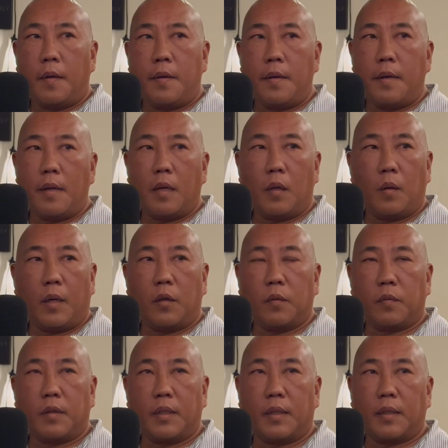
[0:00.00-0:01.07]
Yeah, I don't
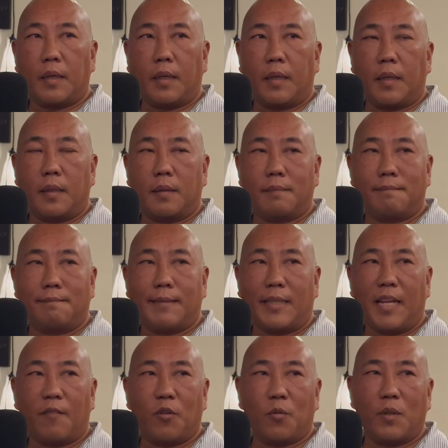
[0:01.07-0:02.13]
think I
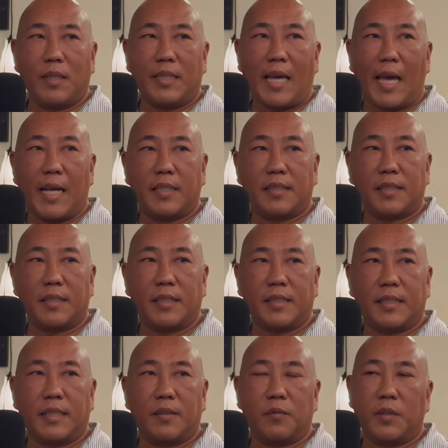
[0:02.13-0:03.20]
never really asked because it
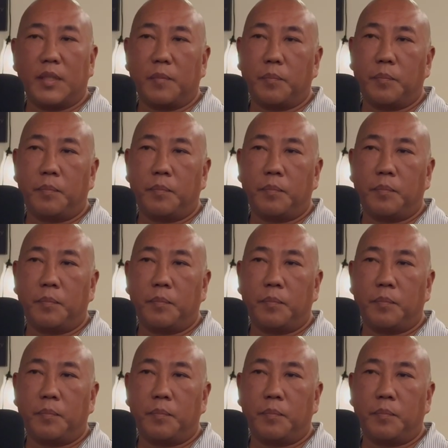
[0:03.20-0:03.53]
didn't really